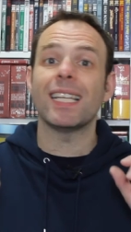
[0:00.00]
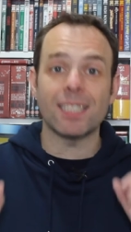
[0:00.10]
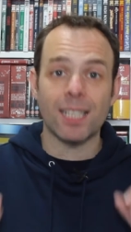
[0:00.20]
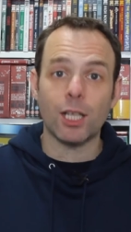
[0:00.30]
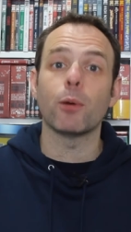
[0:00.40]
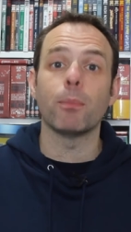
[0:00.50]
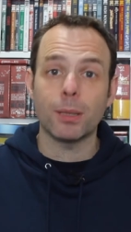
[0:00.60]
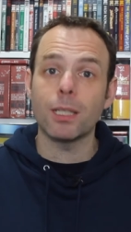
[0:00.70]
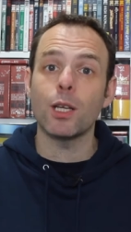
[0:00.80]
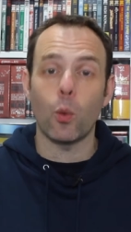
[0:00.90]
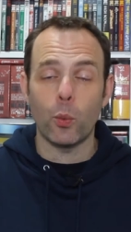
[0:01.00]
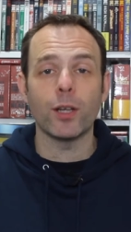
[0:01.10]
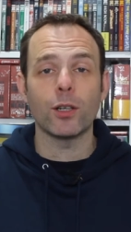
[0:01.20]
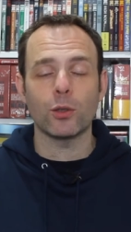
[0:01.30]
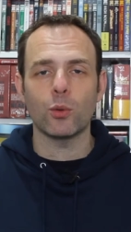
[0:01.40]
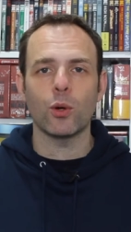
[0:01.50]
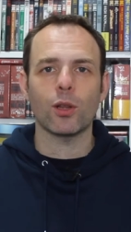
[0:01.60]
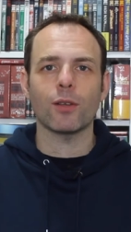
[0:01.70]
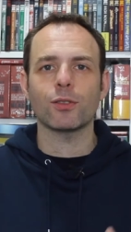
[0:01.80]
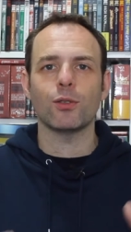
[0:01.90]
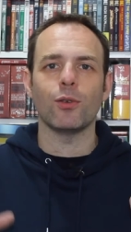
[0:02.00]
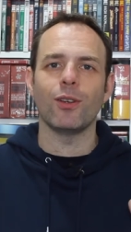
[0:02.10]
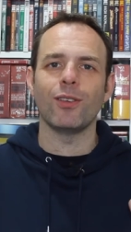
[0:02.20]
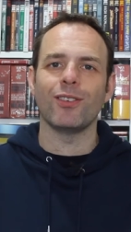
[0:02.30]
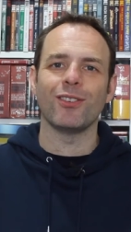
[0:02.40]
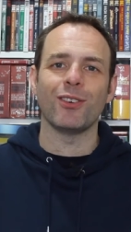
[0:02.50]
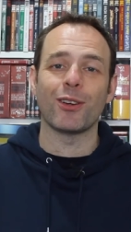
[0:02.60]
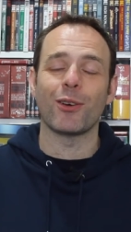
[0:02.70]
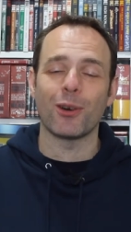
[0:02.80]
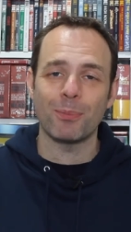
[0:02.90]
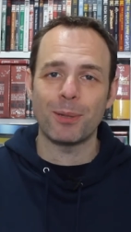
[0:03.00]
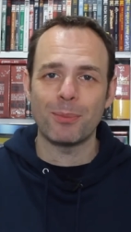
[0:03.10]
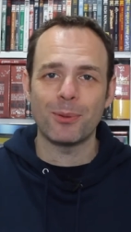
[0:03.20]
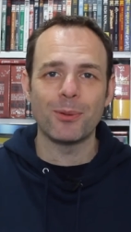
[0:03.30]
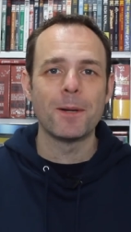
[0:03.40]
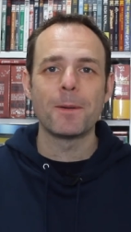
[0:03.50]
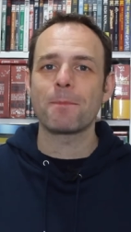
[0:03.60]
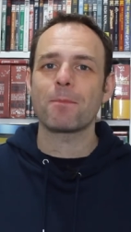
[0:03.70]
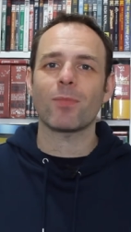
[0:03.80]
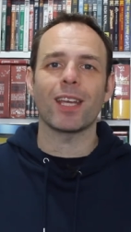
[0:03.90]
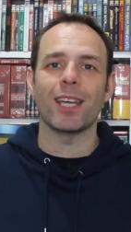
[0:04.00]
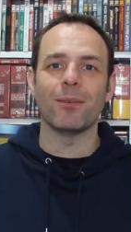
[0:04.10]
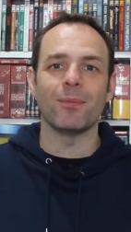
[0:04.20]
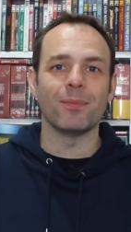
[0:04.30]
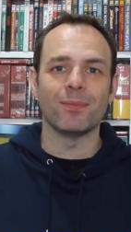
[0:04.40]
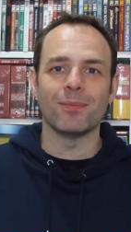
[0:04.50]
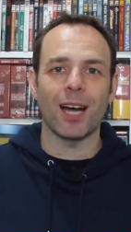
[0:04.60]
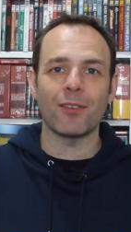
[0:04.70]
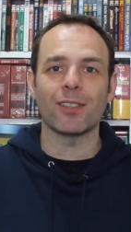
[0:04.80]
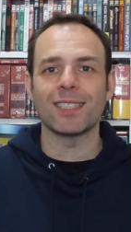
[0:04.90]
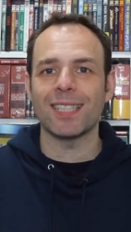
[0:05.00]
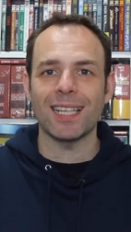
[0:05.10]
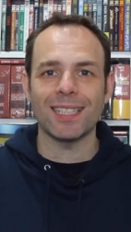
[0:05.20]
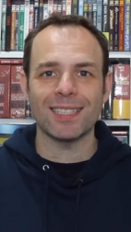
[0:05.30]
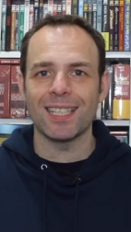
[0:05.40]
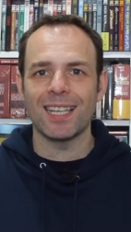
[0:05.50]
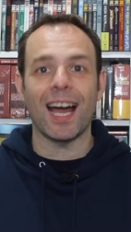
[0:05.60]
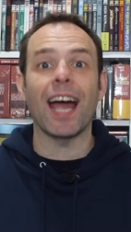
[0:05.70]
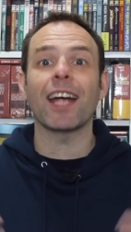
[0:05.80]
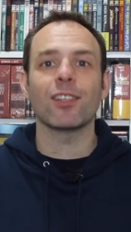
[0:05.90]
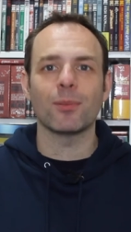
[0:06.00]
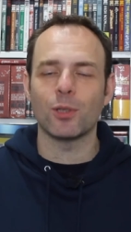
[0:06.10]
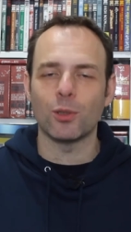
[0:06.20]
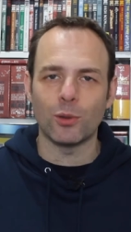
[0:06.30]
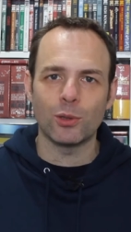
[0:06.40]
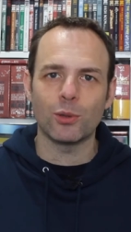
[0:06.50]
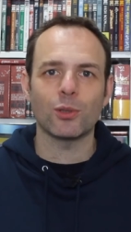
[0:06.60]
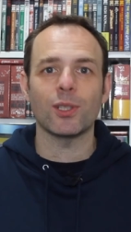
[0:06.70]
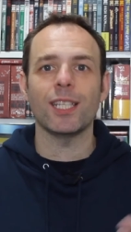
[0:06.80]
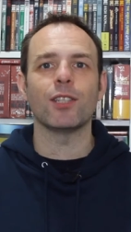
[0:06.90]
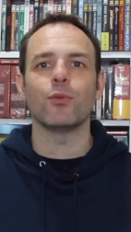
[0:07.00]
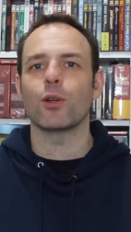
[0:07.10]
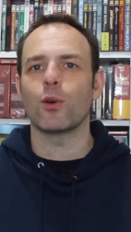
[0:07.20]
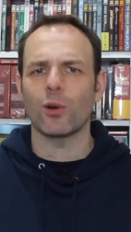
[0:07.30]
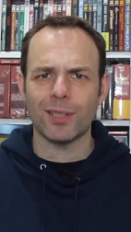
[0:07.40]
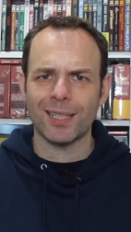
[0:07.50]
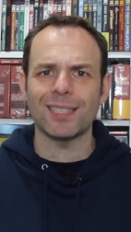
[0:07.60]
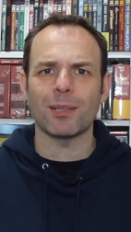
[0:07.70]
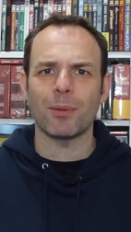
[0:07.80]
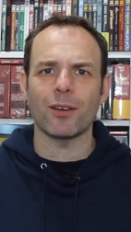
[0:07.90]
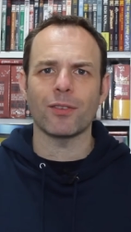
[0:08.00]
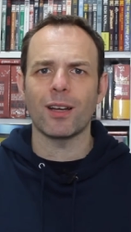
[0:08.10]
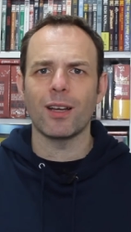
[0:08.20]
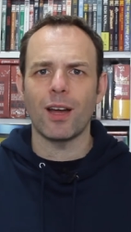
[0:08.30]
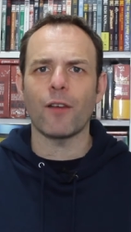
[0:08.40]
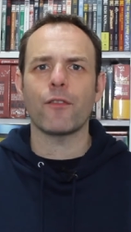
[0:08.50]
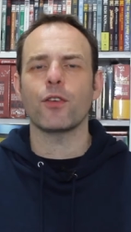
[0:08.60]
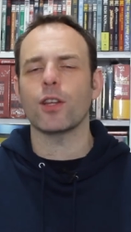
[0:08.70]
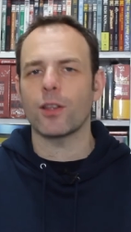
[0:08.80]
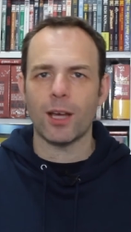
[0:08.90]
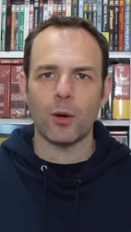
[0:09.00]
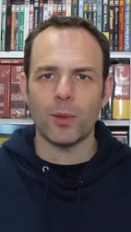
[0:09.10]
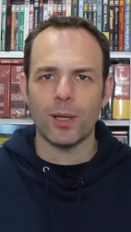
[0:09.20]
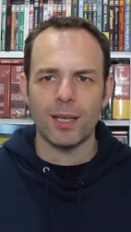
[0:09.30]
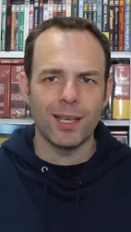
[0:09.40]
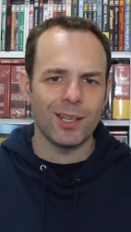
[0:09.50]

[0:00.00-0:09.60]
He's a complete weirdo who loves to record people having sex, hiring them to do so he can record it. He's a bit of a freak that way.